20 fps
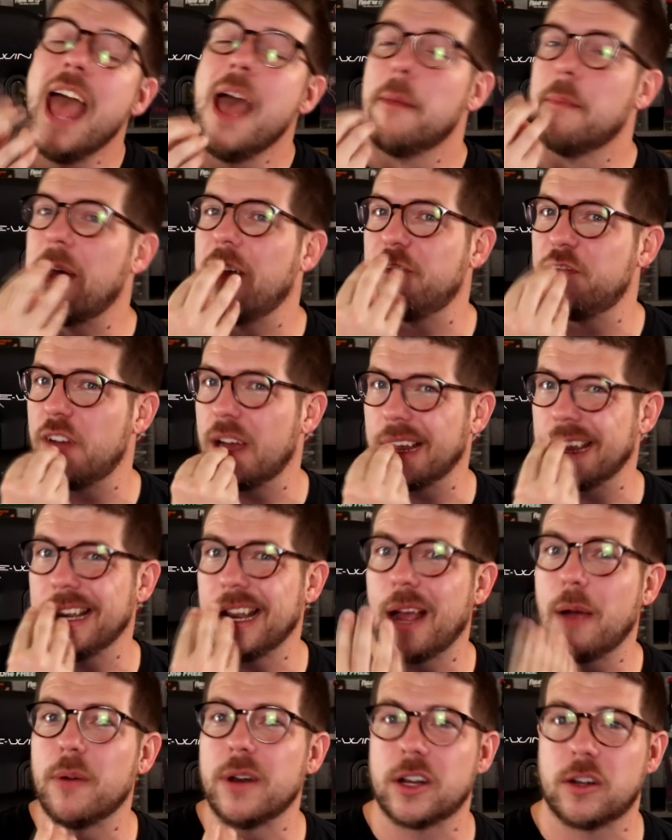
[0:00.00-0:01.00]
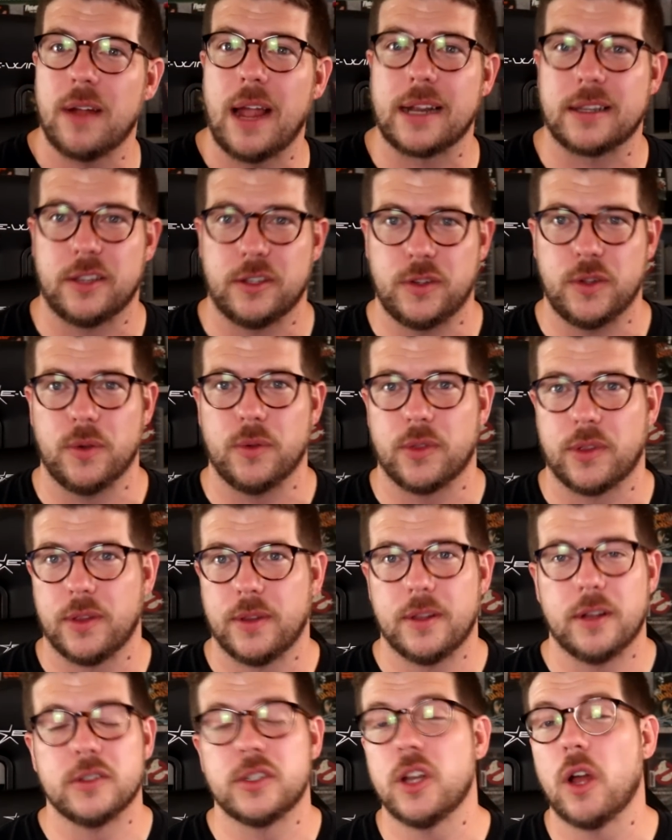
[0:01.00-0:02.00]
would have cracked a tooth.
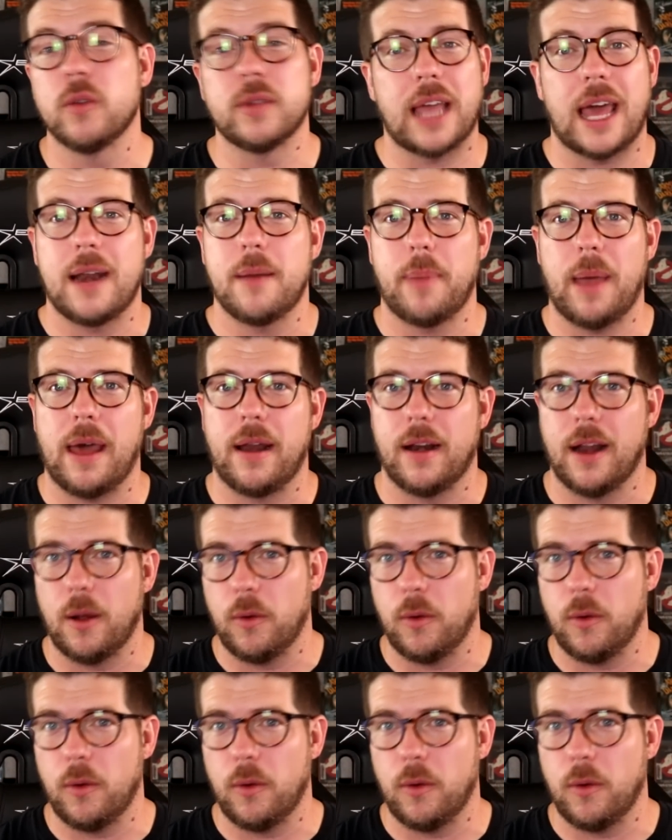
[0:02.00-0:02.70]
There's no doubt about it.